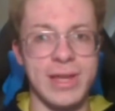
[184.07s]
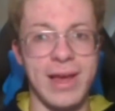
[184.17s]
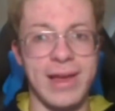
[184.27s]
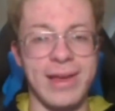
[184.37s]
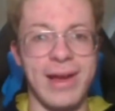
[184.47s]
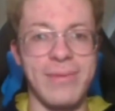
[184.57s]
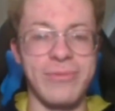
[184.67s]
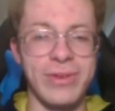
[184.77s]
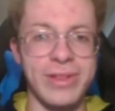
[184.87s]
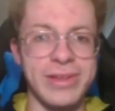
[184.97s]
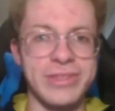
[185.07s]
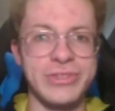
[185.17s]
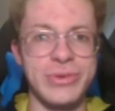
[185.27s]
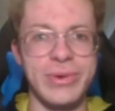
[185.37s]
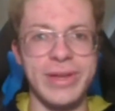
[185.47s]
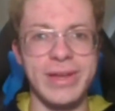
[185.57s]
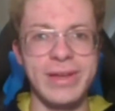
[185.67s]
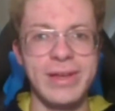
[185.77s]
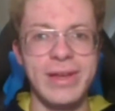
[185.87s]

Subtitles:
And I'm really enjoying